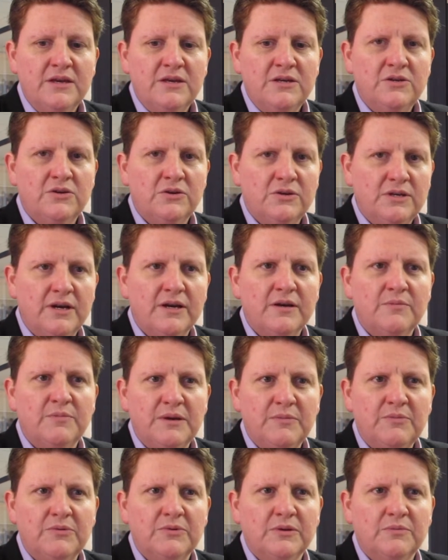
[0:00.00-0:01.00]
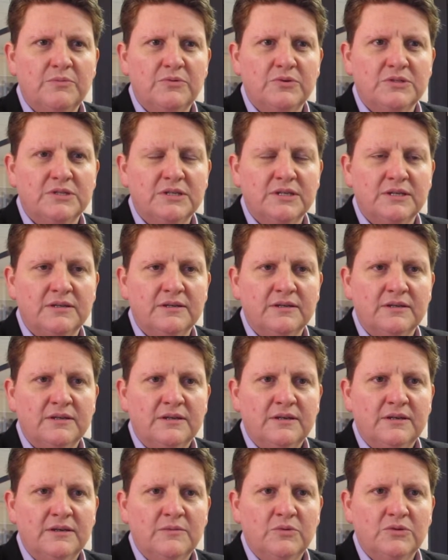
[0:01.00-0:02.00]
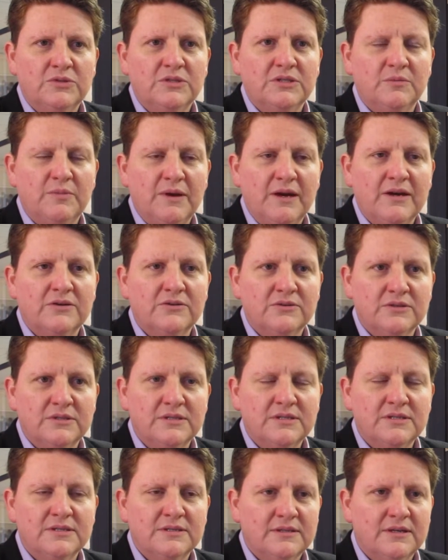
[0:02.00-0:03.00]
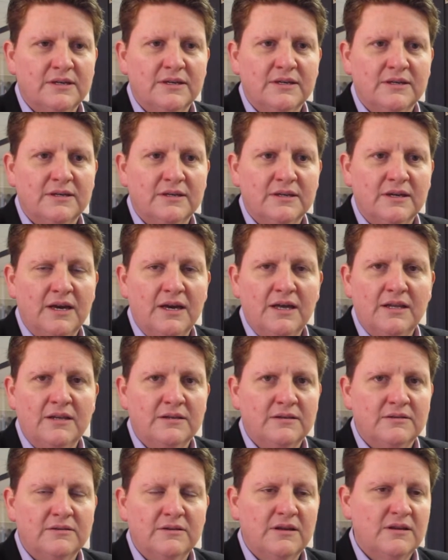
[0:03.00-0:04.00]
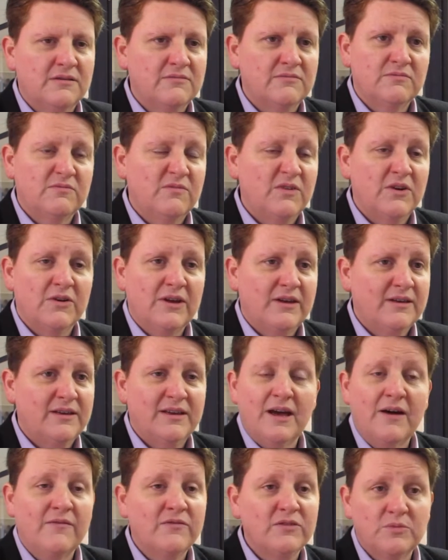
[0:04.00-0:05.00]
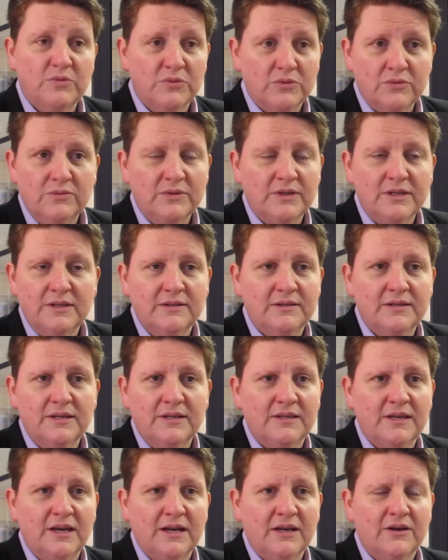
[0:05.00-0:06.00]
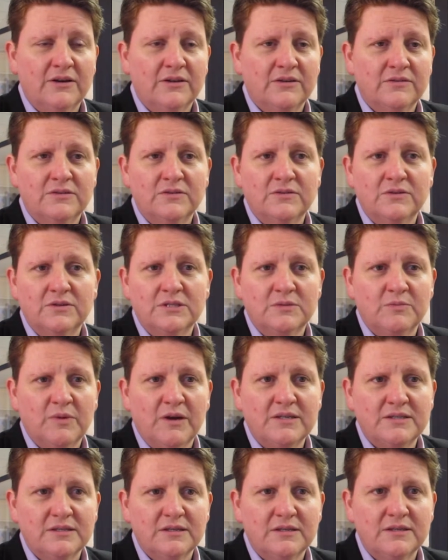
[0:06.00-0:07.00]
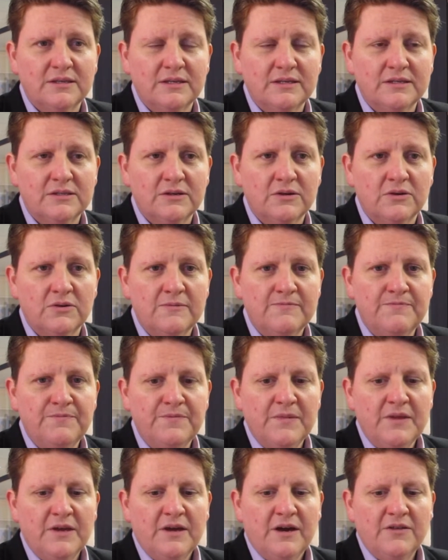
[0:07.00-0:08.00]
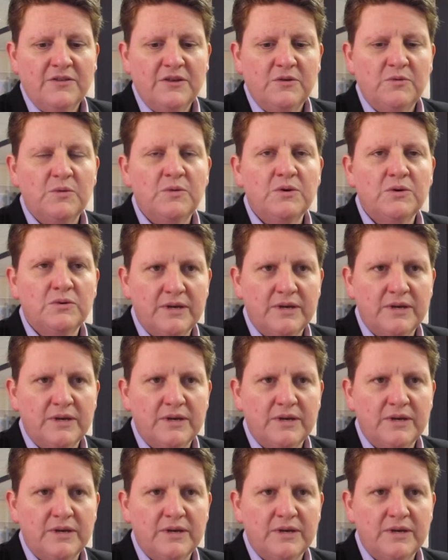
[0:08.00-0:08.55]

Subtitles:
you know, younger people are pushing the boundaries and very comfortable in that kind of diverse space, I think. So I think we will